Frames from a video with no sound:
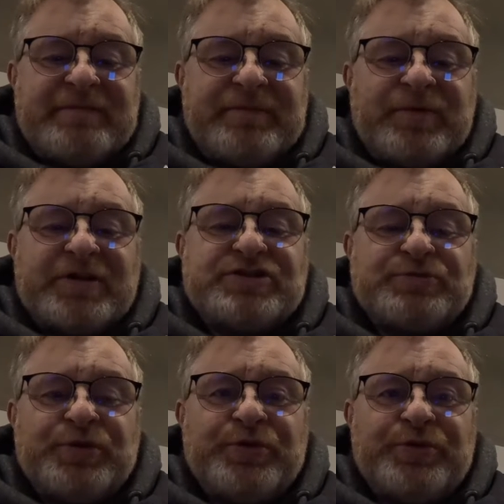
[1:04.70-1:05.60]
quite
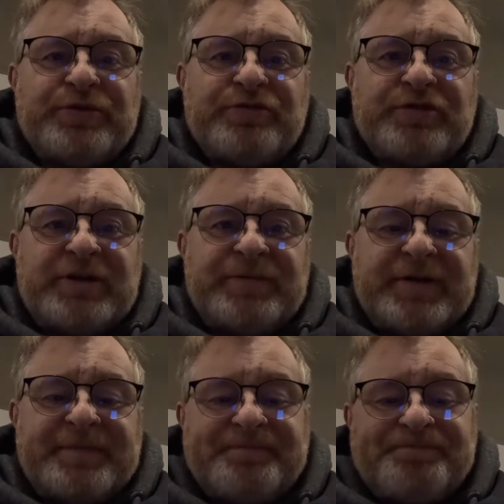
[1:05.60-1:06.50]
smooth and creamy,
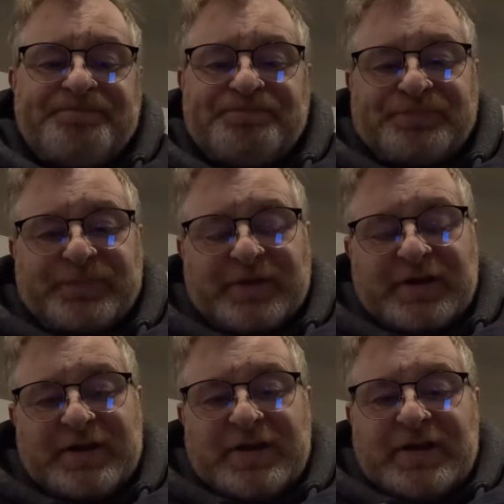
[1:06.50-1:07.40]

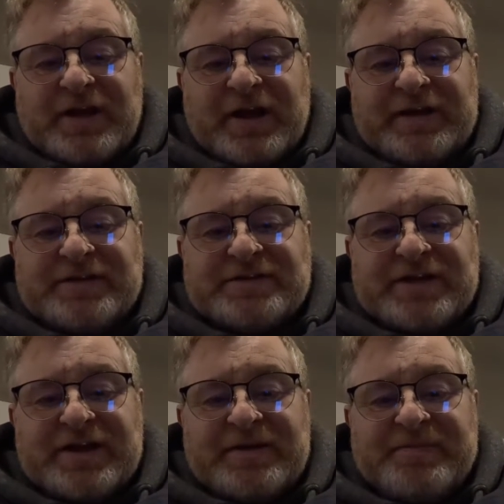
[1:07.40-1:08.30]
and
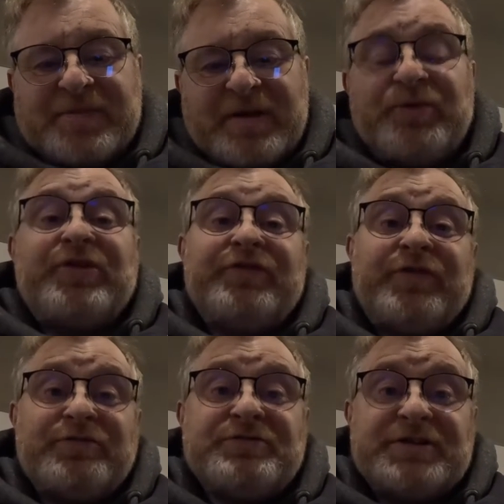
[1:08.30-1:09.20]
I'm looking
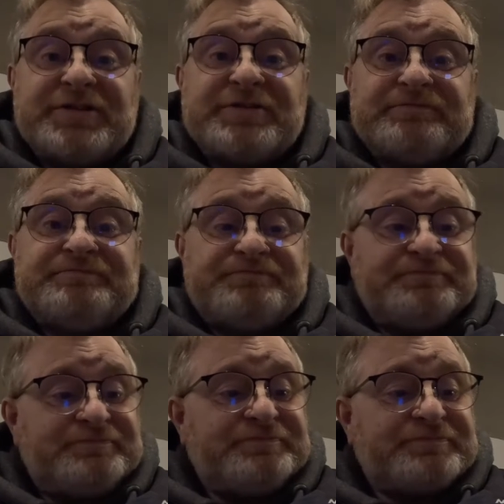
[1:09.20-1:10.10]
forward to this.
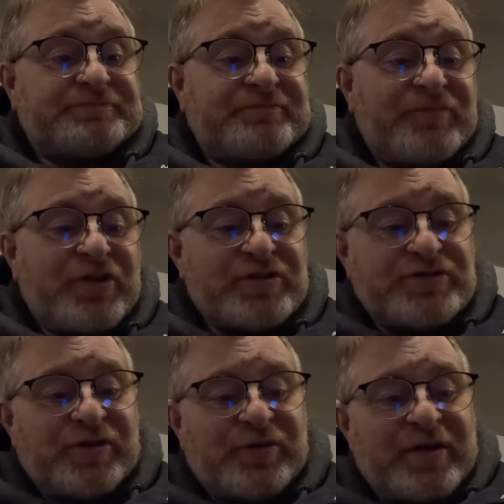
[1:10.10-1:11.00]

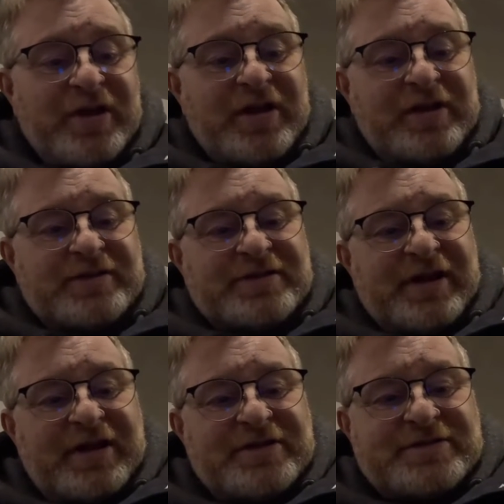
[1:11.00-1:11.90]
So
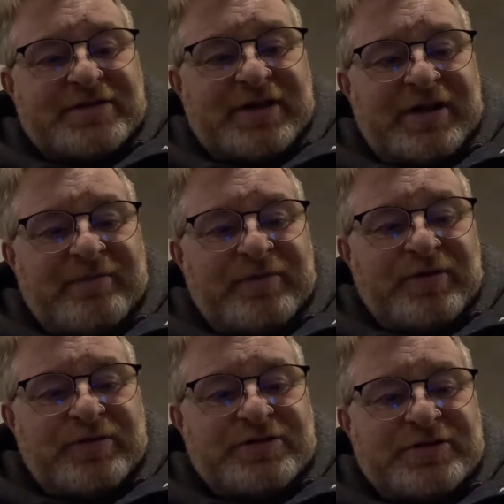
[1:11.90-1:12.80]
tonight I'm
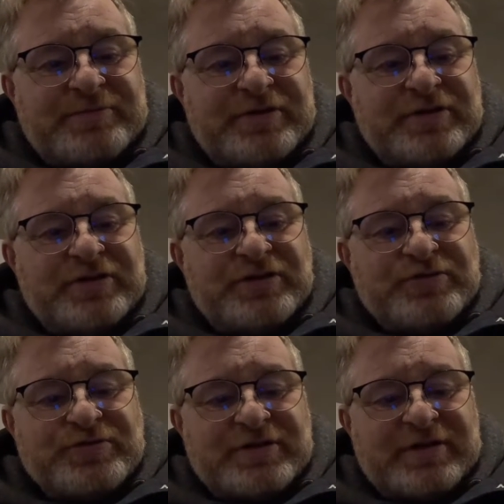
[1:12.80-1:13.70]
going to be
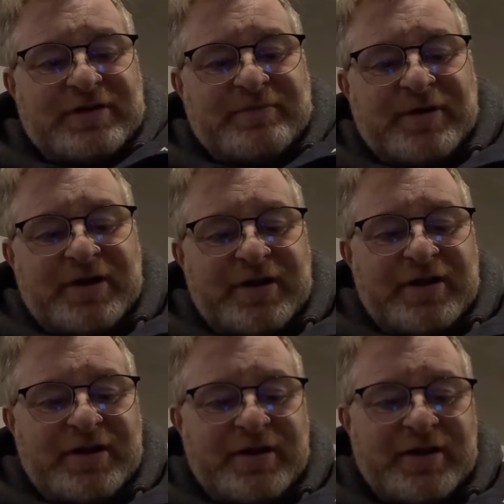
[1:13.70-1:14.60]
using my
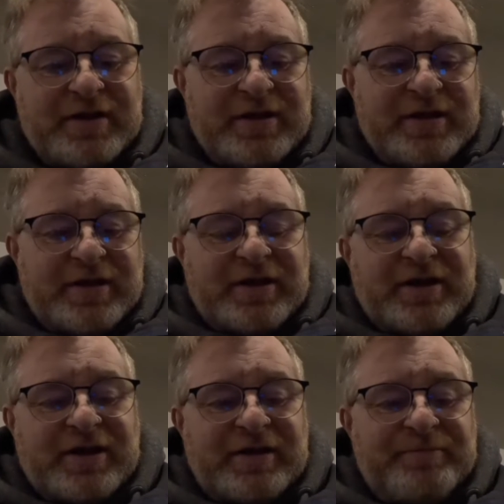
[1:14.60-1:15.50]

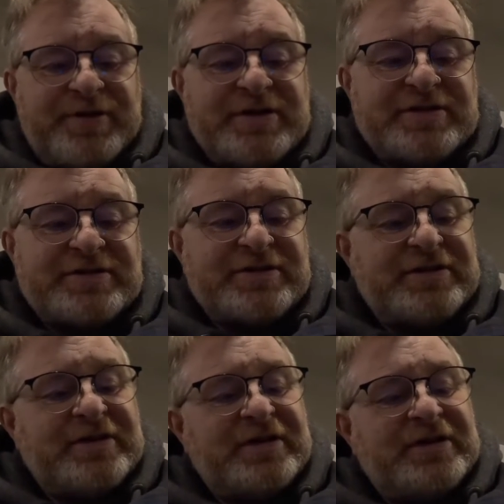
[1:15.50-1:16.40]

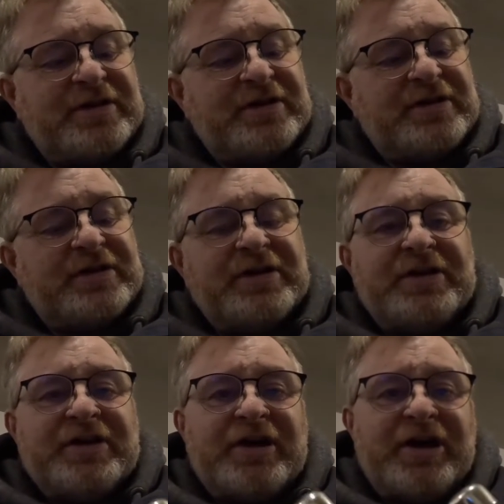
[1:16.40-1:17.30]
Peterson
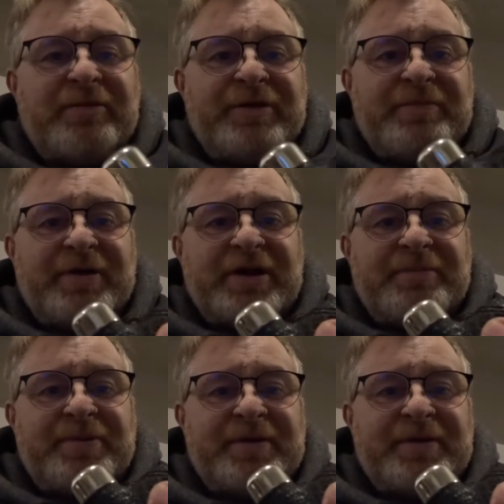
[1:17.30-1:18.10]
Army pipe.